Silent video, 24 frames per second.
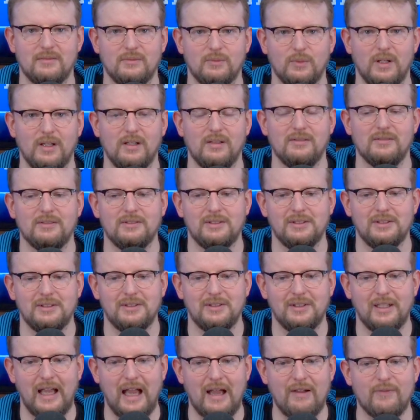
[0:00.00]
Well,
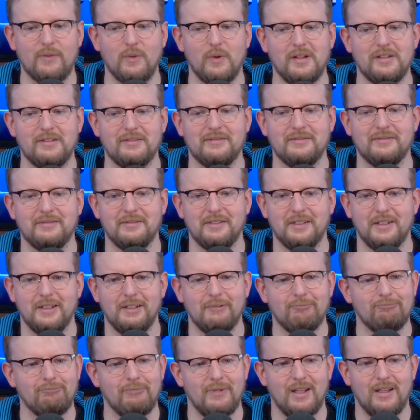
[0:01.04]
have one
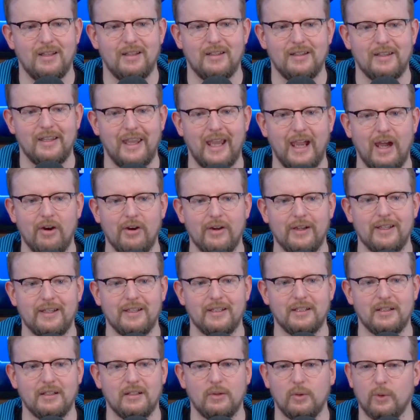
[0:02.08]

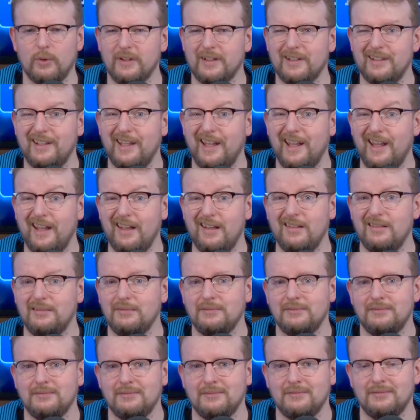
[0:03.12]
carrying a Gorgon head?
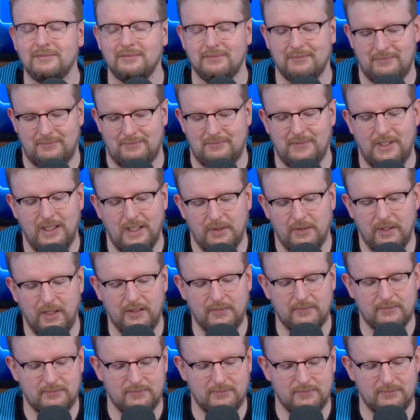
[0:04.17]
Yeah, right.